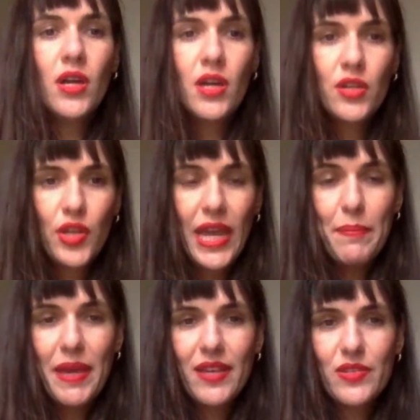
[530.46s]
He
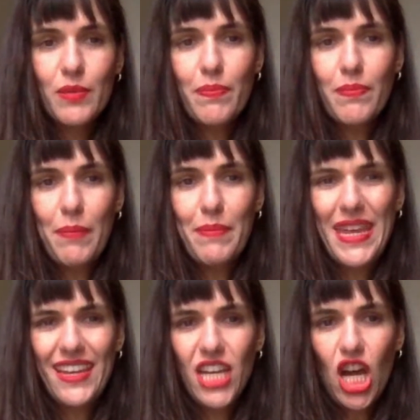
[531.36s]
makes a
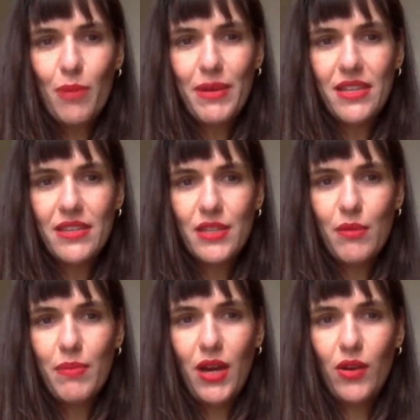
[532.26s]
mean comment
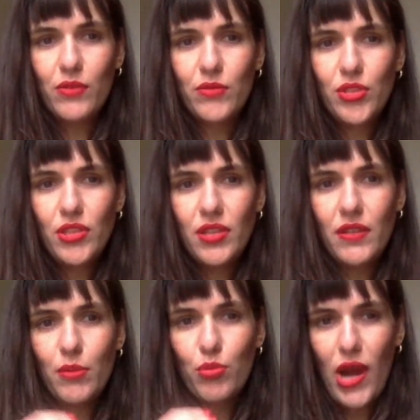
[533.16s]
about
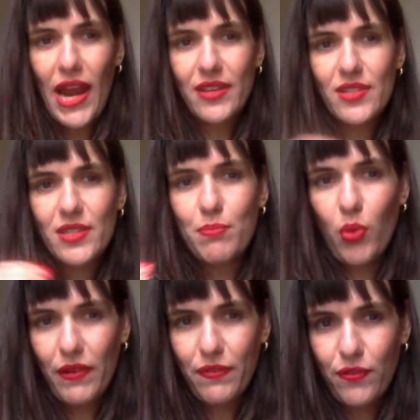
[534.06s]
the bride's
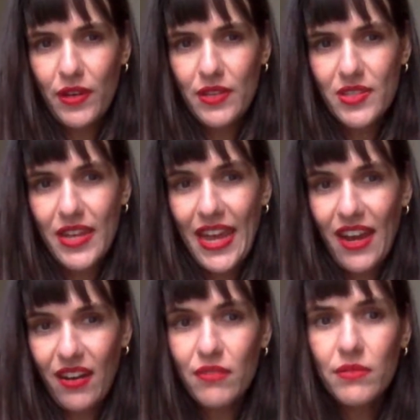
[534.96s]
boyfriend's
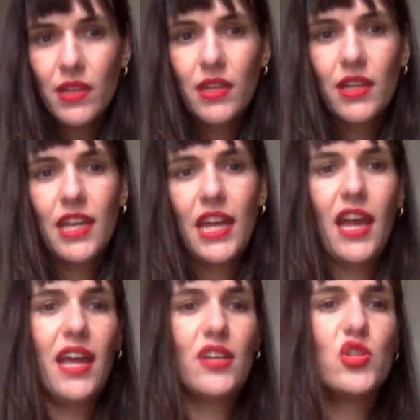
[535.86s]
hair,
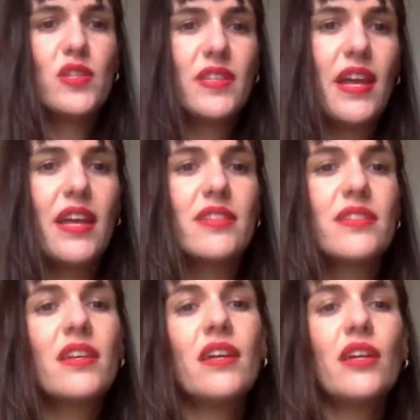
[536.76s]
and she
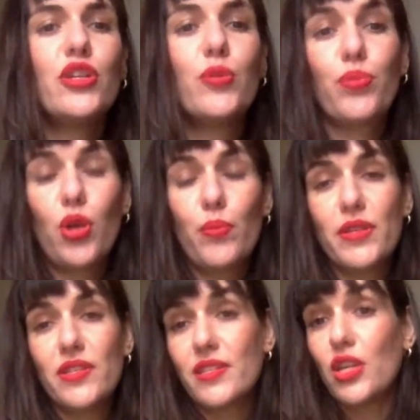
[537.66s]
says, you
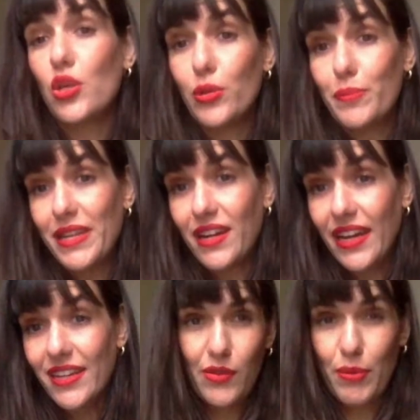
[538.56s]
promised you'd be
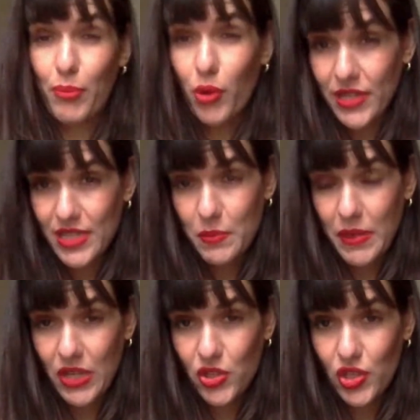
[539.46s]
nice. The reported
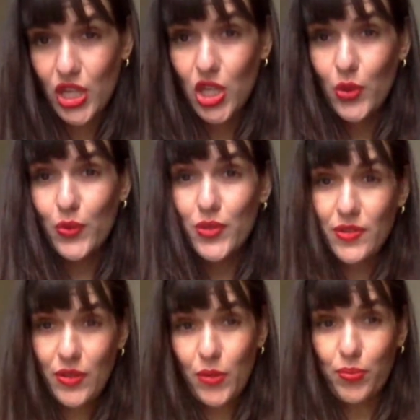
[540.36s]
speech, you
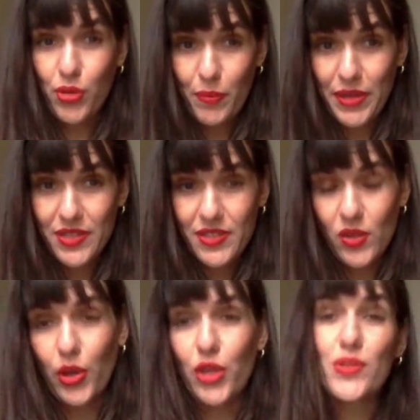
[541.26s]
promised
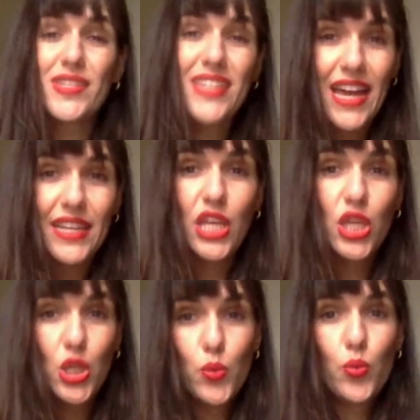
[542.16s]
or you said
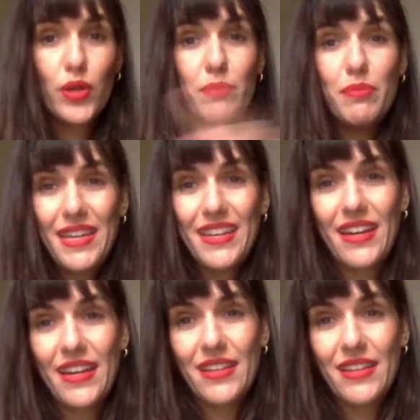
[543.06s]
you would be nice,